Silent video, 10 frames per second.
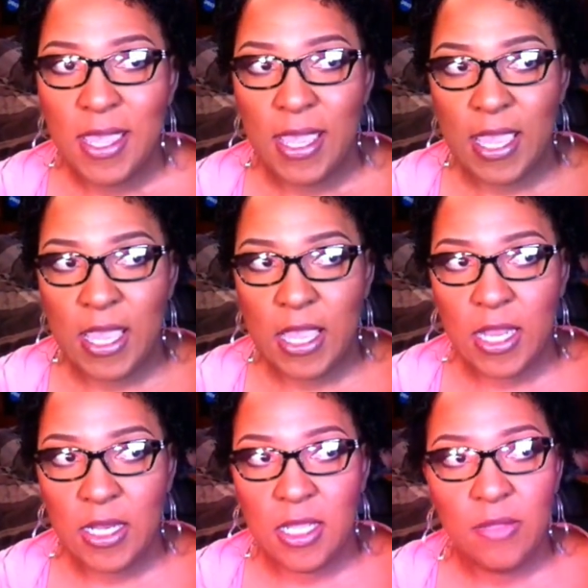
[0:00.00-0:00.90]

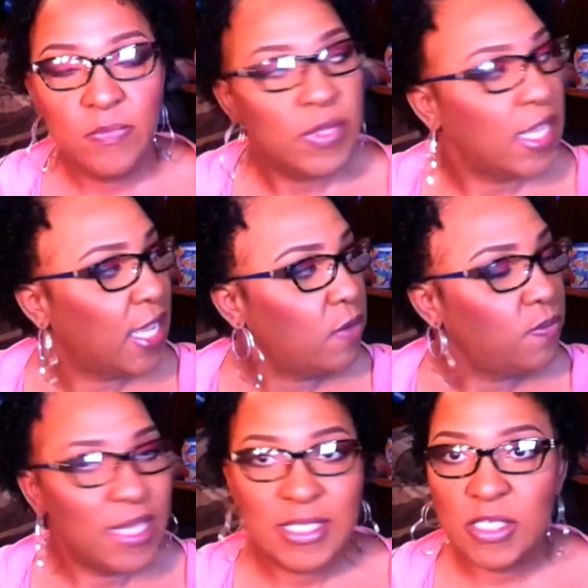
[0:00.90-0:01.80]
And it
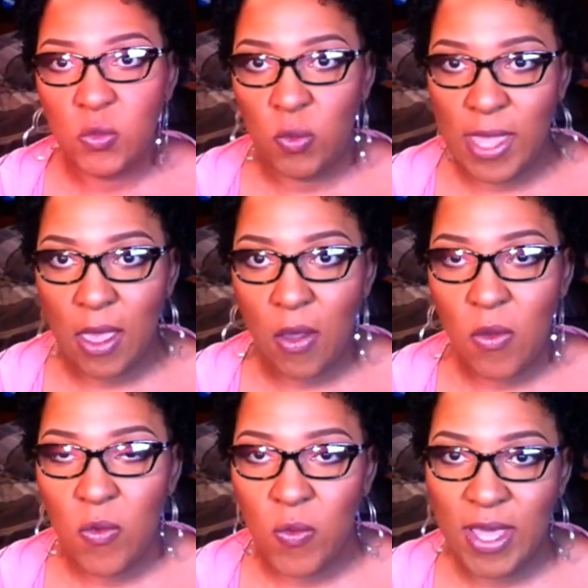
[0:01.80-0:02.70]
mixes
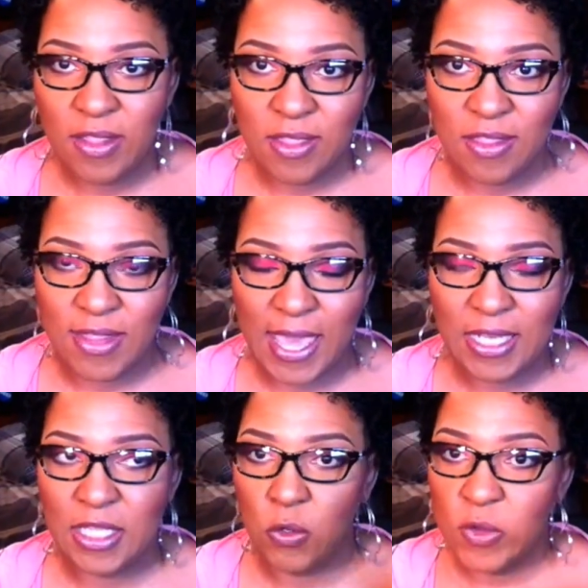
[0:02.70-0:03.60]
well with
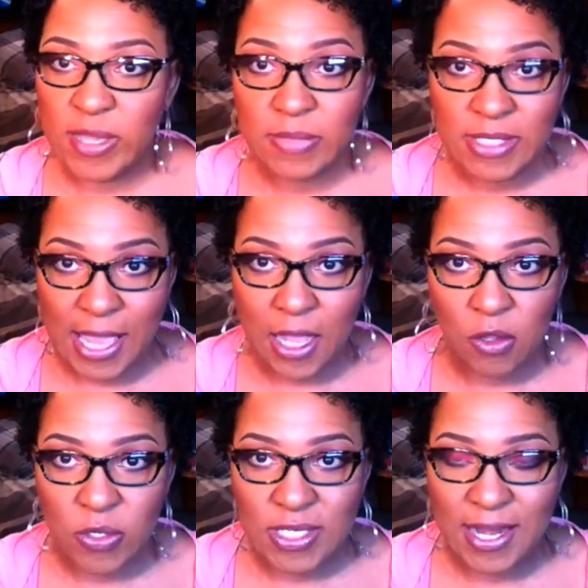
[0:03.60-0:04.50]
like the cream
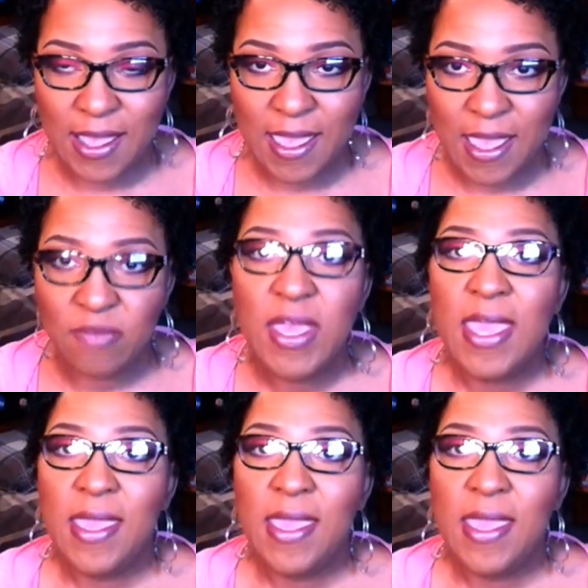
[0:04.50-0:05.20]
stylers that I have